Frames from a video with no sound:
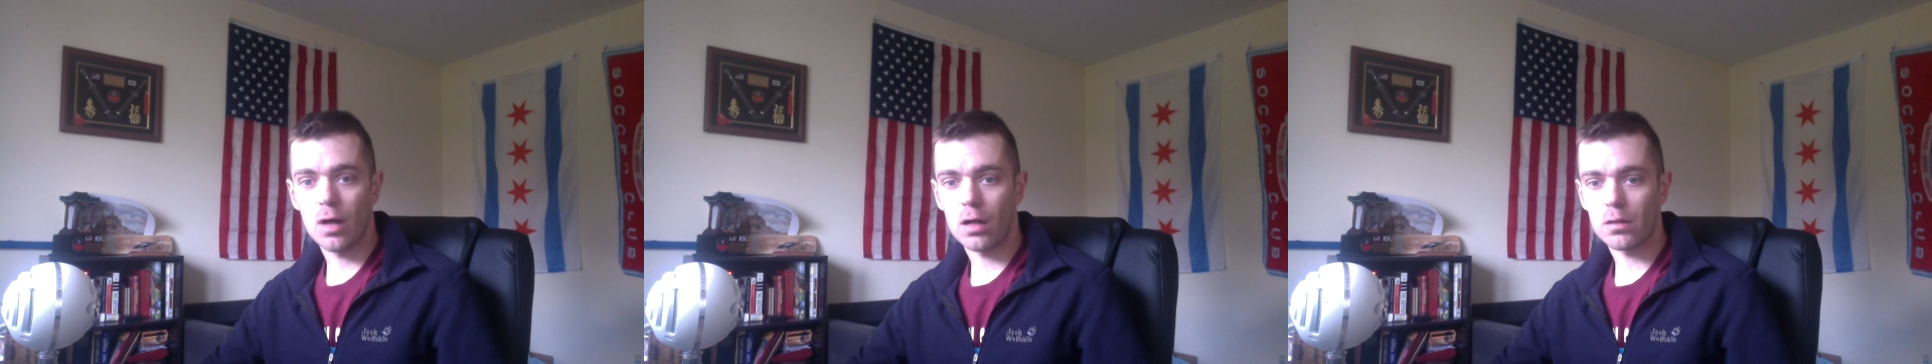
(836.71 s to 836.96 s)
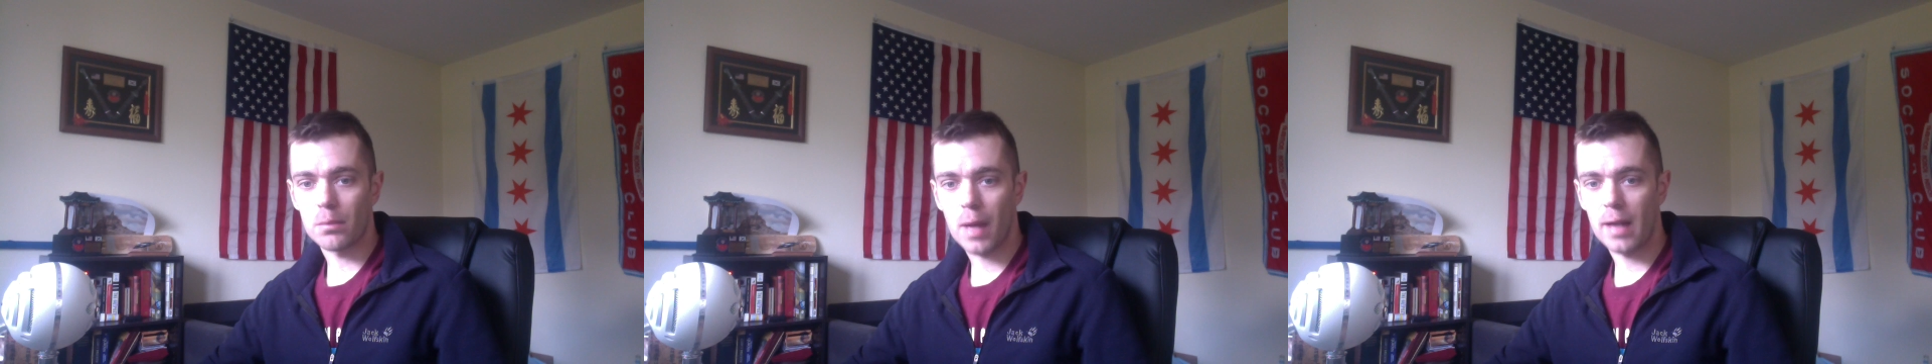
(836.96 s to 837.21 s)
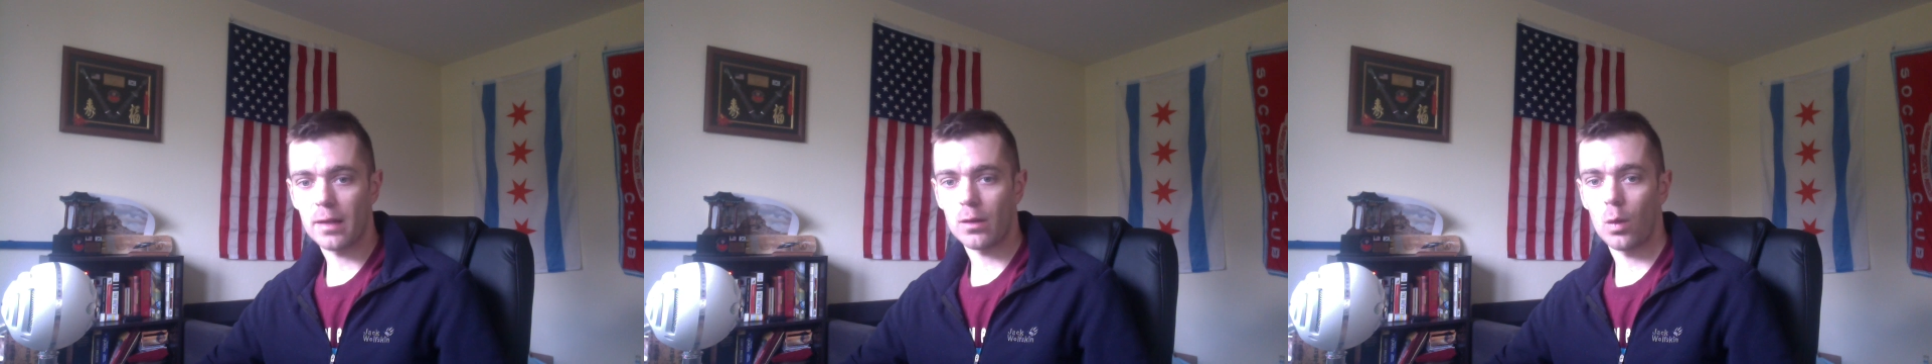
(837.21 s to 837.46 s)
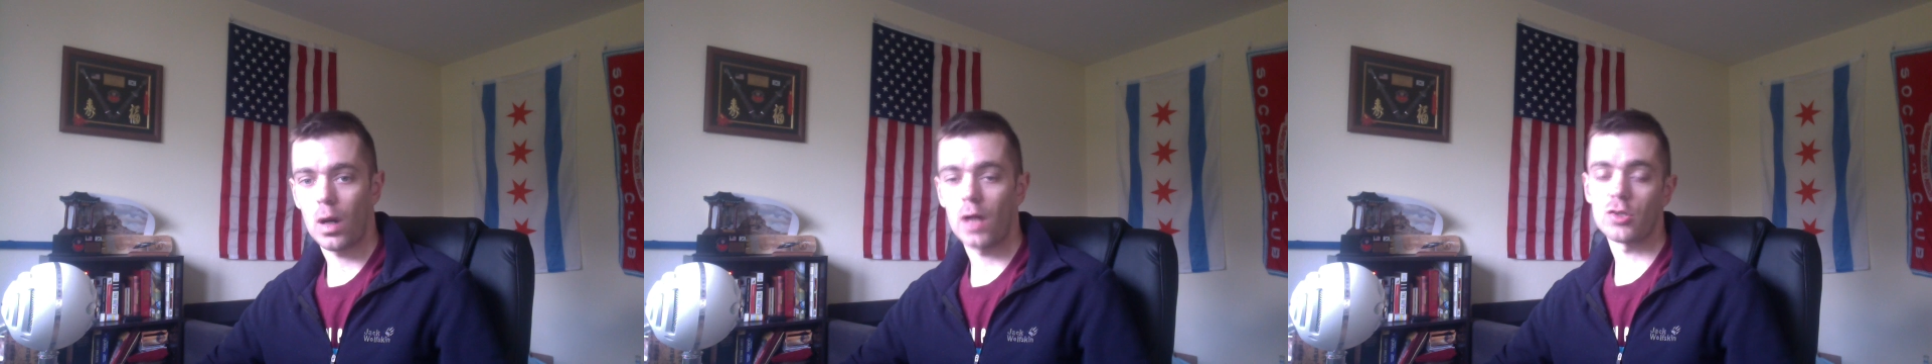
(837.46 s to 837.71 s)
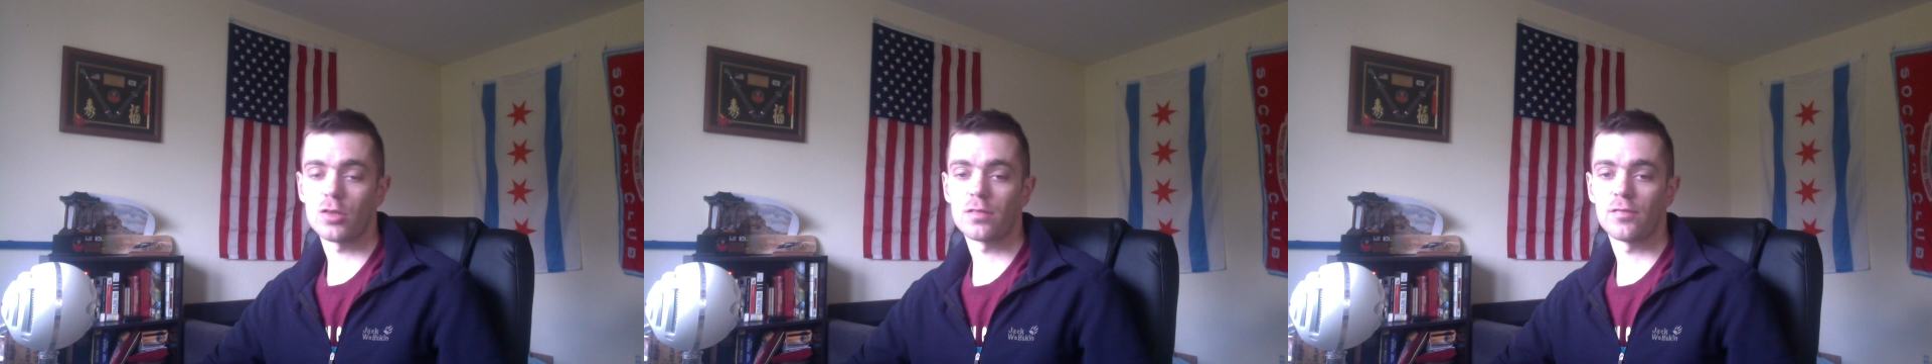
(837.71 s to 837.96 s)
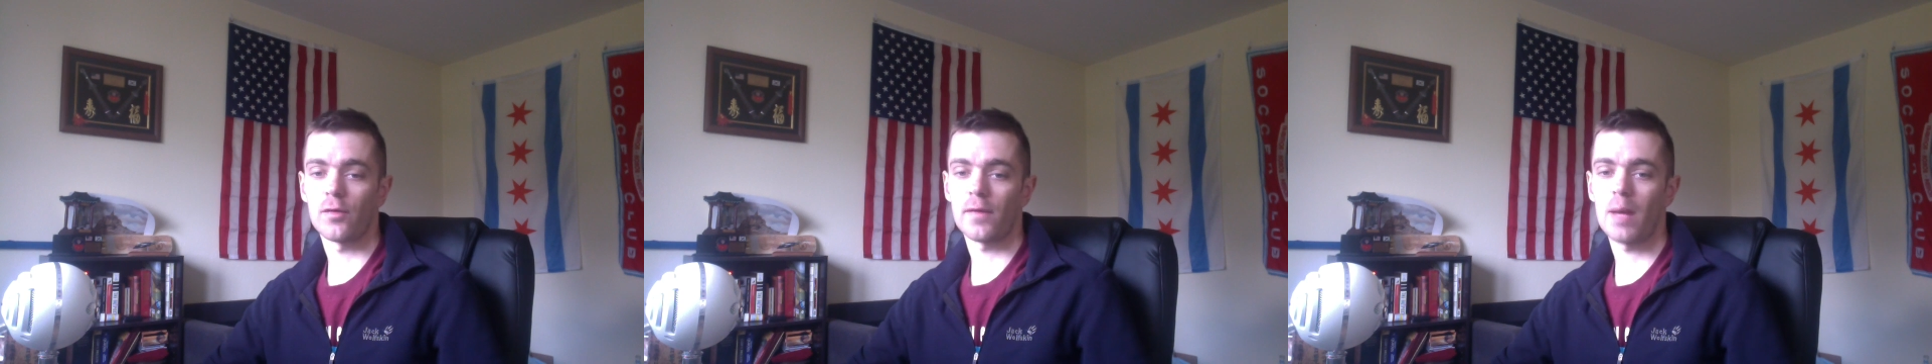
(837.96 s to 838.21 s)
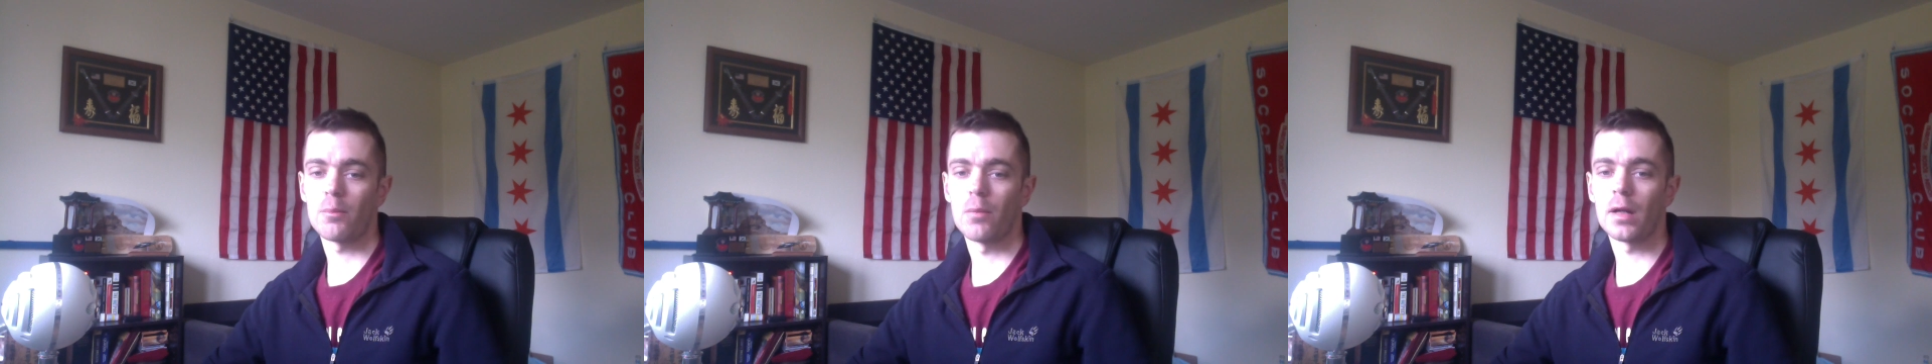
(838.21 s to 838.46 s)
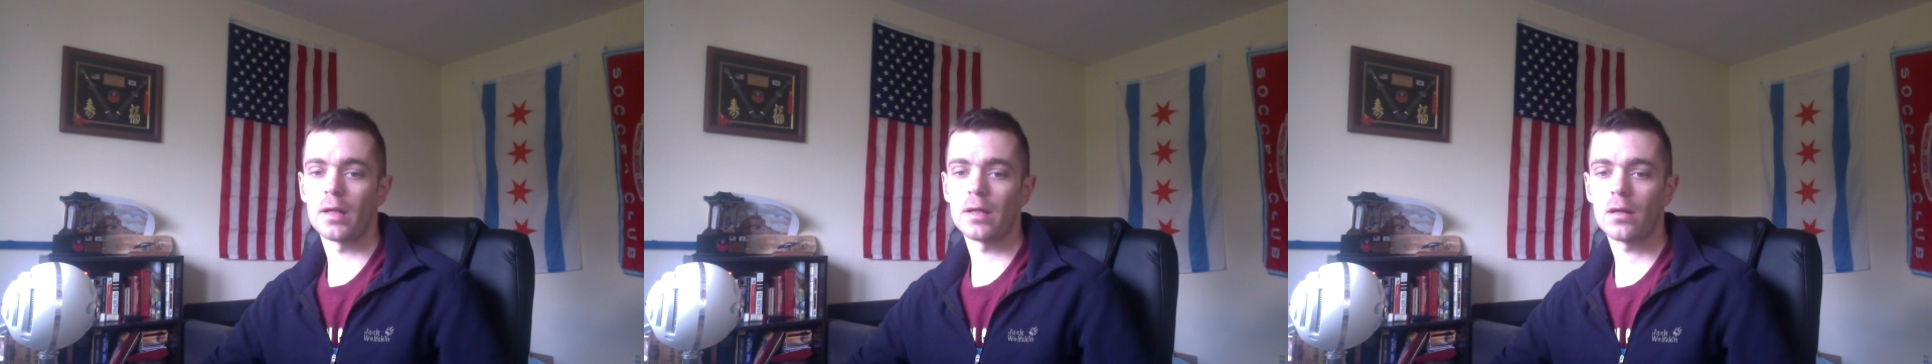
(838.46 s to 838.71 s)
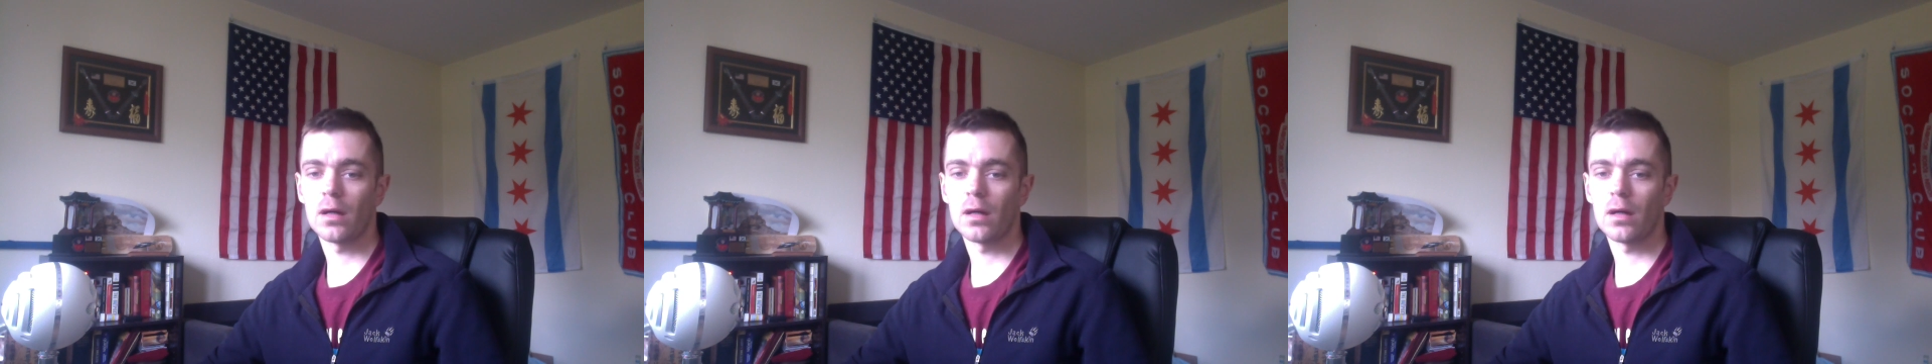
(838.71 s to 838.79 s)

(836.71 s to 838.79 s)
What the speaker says: automatic watches for that money.